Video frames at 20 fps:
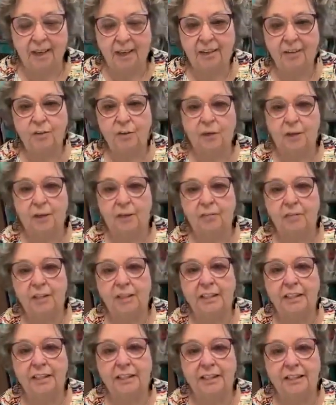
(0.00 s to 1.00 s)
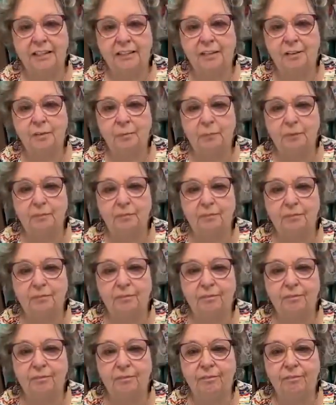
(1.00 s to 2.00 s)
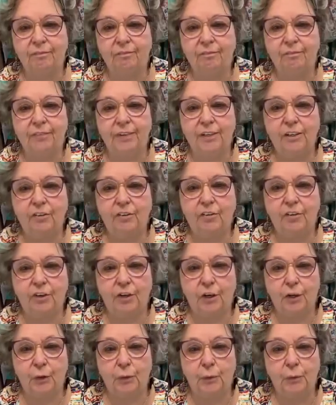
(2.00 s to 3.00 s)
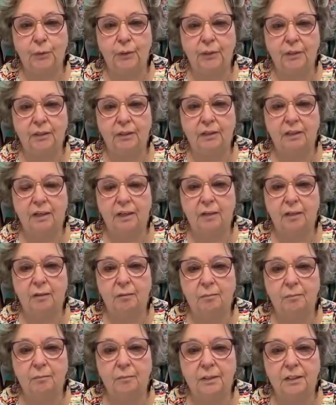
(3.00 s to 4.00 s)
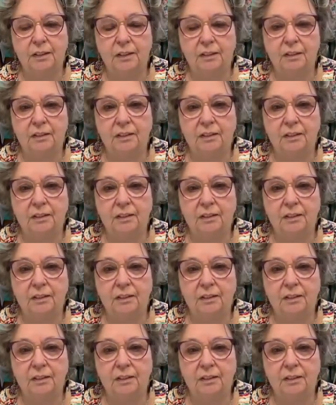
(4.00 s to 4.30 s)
I do have a link to my video, and